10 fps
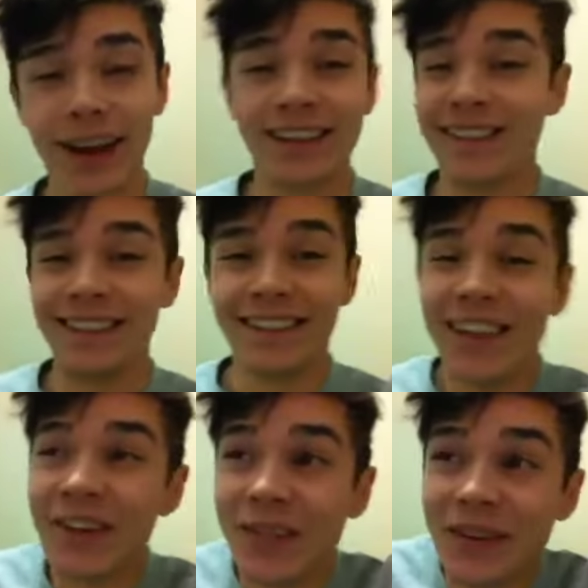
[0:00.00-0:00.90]
No, I didn't.
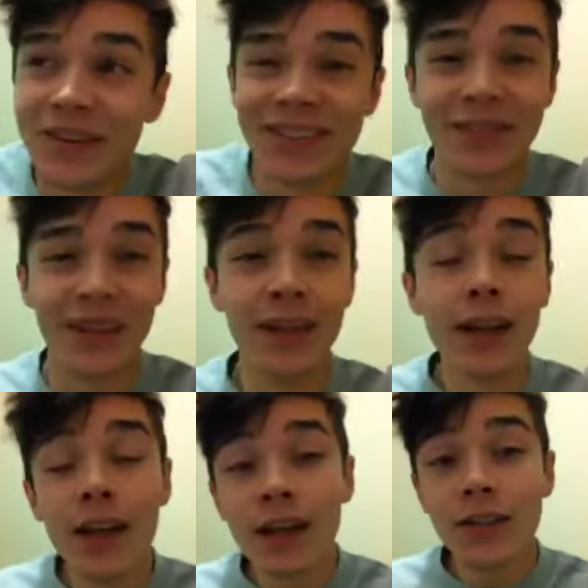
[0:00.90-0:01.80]
That would have been awesome though.
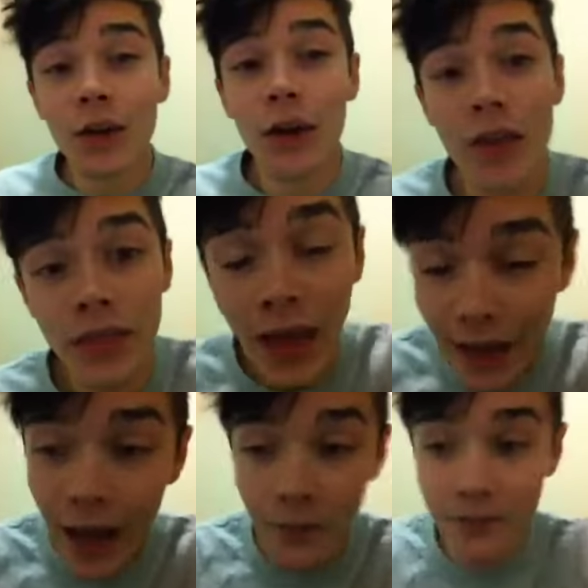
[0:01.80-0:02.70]
So
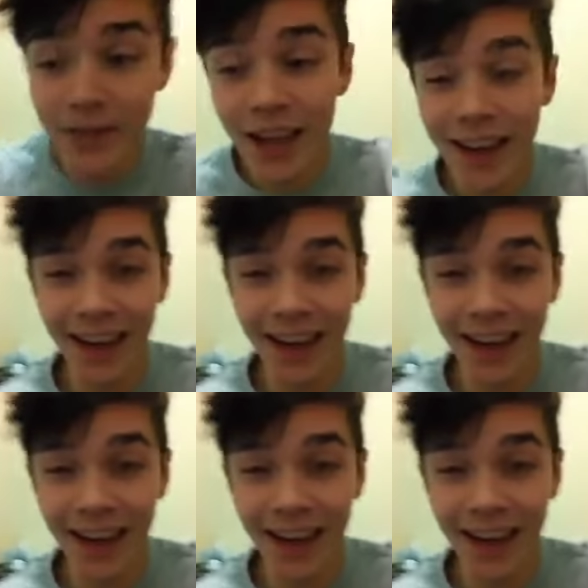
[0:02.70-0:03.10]
that happened,